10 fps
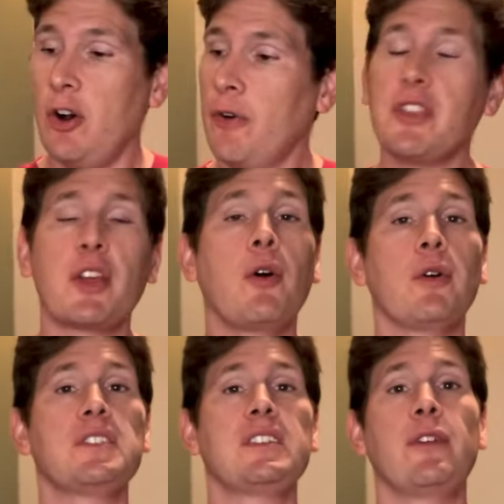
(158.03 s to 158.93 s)
Over the
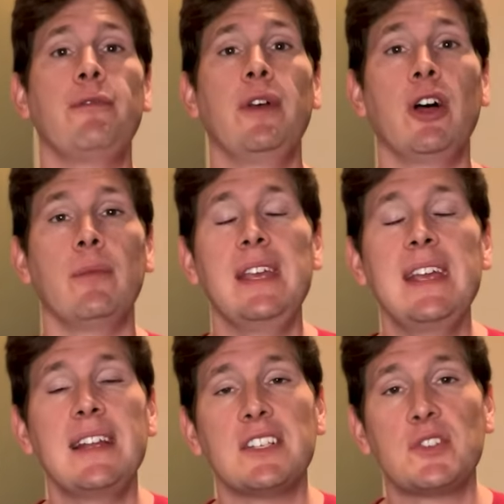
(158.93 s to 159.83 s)
course of the film,
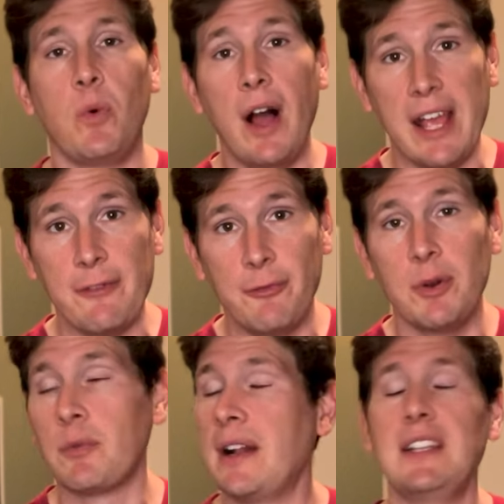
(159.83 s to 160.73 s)
he and his wife
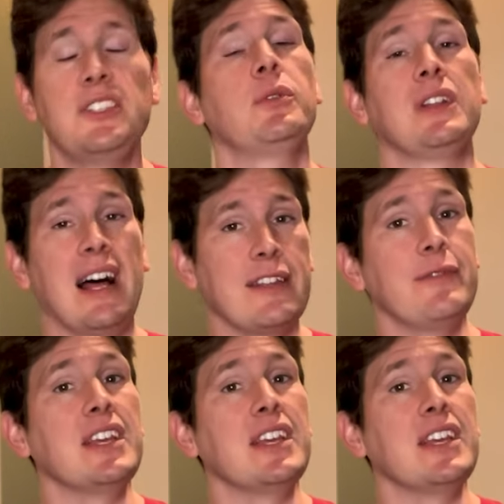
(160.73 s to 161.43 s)
will run into a lot of